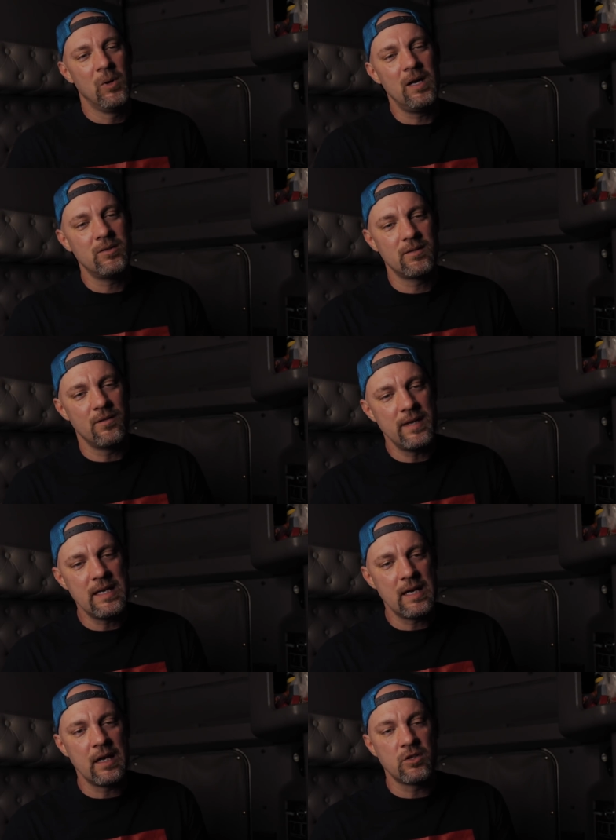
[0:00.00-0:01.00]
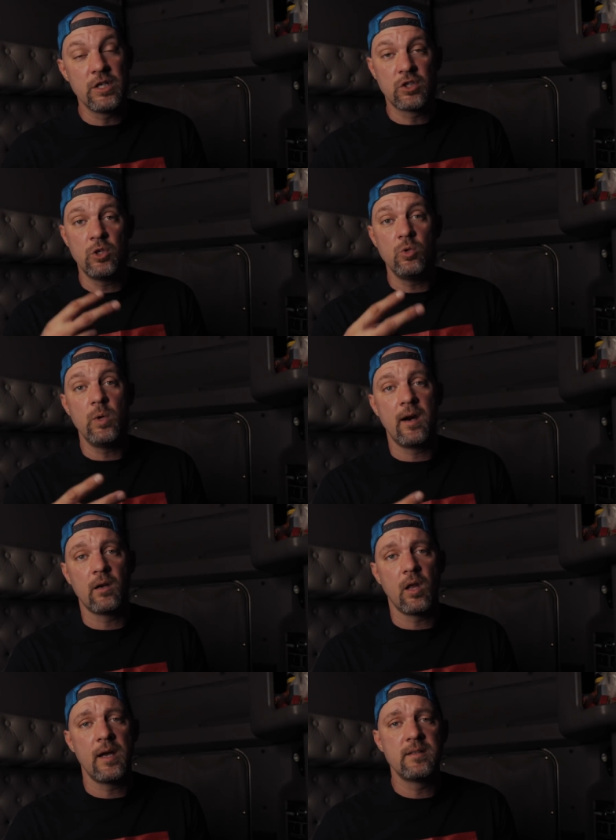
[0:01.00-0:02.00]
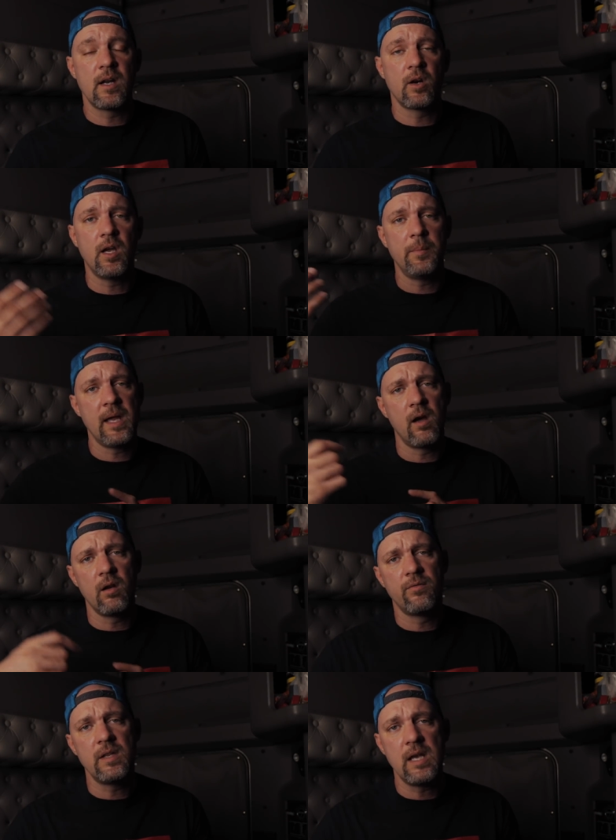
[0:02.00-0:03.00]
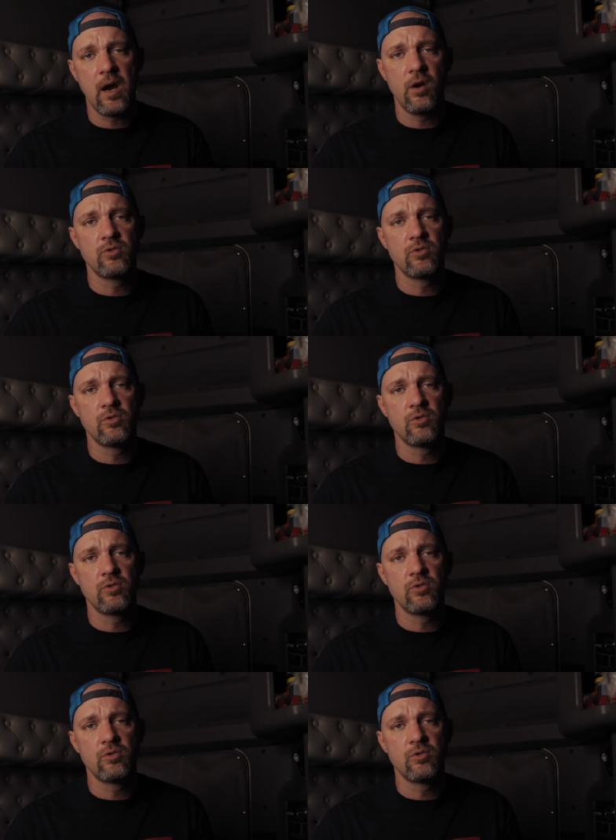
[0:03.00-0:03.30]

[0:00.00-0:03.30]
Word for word: well, the, uh, the two airlines that are coming out of the air